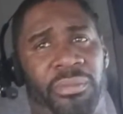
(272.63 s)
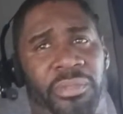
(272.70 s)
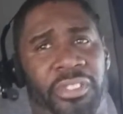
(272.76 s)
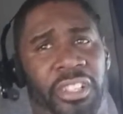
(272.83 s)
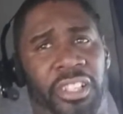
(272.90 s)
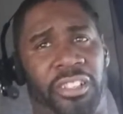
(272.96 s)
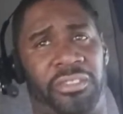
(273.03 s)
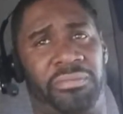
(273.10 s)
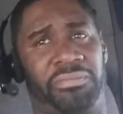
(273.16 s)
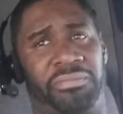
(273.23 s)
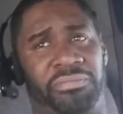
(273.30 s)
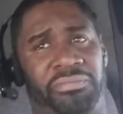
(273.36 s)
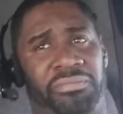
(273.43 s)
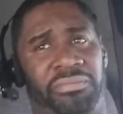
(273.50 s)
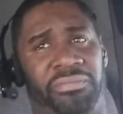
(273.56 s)
So
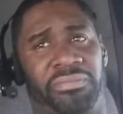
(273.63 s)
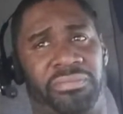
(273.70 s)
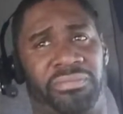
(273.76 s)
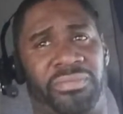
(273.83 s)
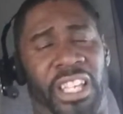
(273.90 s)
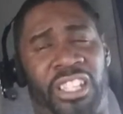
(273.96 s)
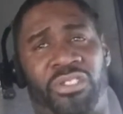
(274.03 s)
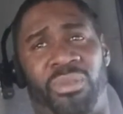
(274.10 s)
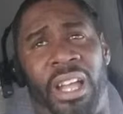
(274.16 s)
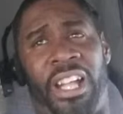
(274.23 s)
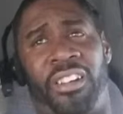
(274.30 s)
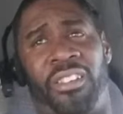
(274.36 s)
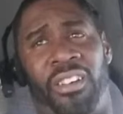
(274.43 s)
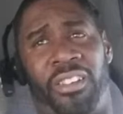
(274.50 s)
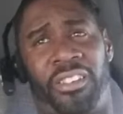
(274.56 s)
that's
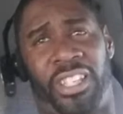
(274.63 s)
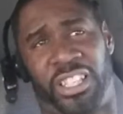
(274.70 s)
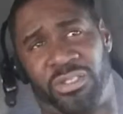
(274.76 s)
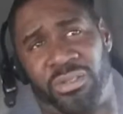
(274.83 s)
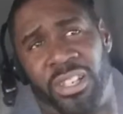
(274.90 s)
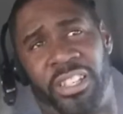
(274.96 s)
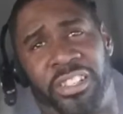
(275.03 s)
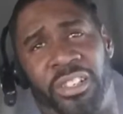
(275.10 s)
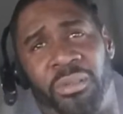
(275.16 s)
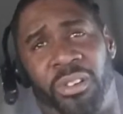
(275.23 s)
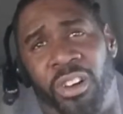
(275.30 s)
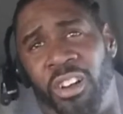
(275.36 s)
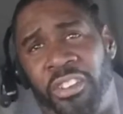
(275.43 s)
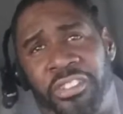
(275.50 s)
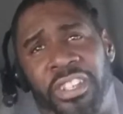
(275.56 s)
why that's why I say
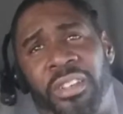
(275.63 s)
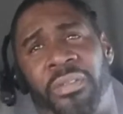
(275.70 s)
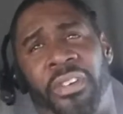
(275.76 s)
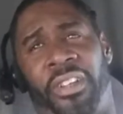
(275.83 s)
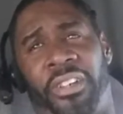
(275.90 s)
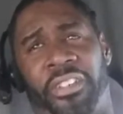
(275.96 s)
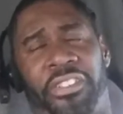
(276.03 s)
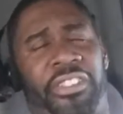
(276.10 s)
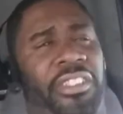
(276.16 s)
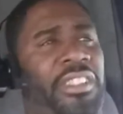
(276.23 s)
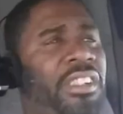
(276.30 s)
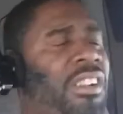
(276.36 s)
we're all seat fillers.